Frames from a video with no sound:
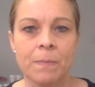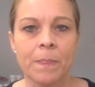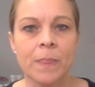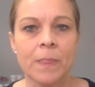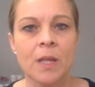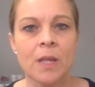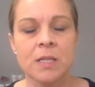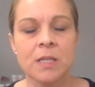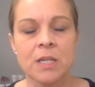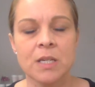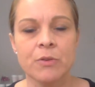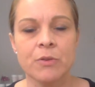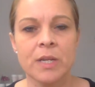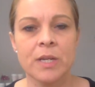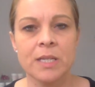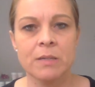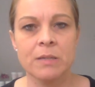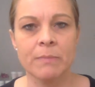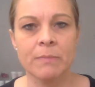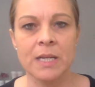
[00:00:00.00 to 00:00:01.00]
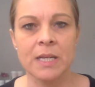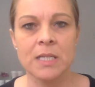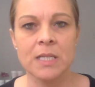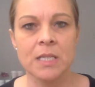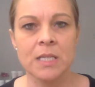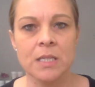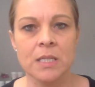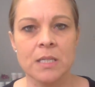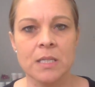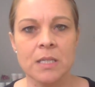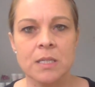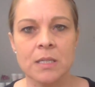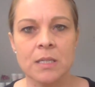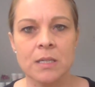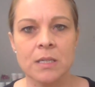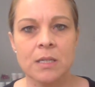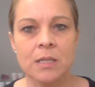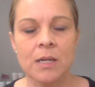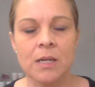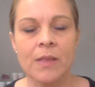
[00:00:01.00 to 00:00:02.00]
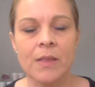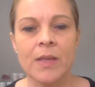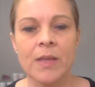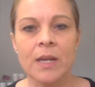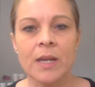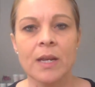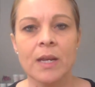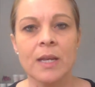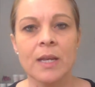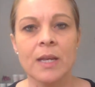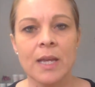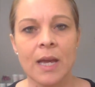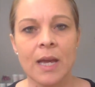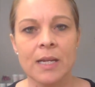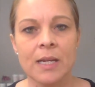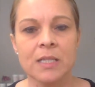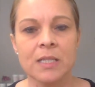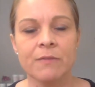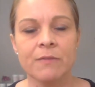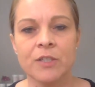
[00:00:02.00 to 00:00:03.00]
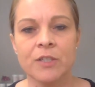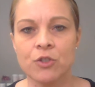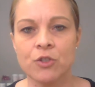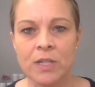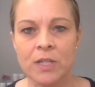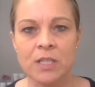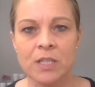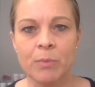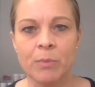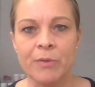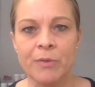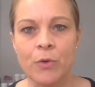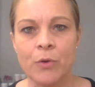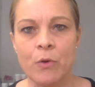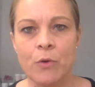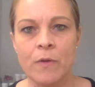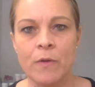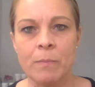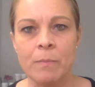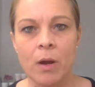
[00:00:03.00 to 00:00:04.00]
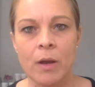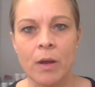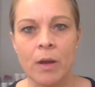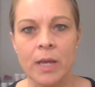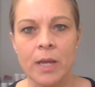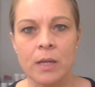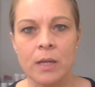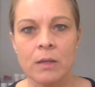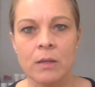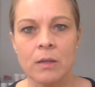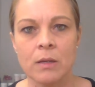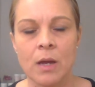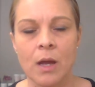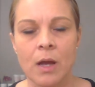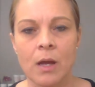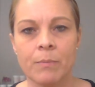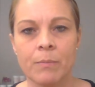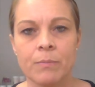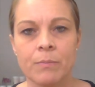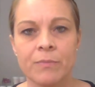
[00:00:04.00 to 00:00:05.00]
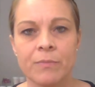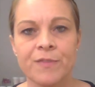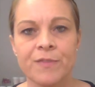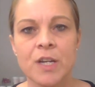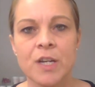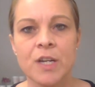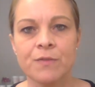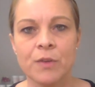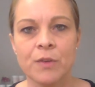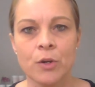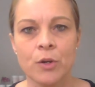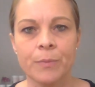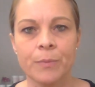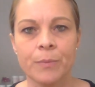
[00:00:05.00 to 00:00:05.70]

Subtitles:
until you get to maintenance. And then again, as I've addressed before in my first vlog,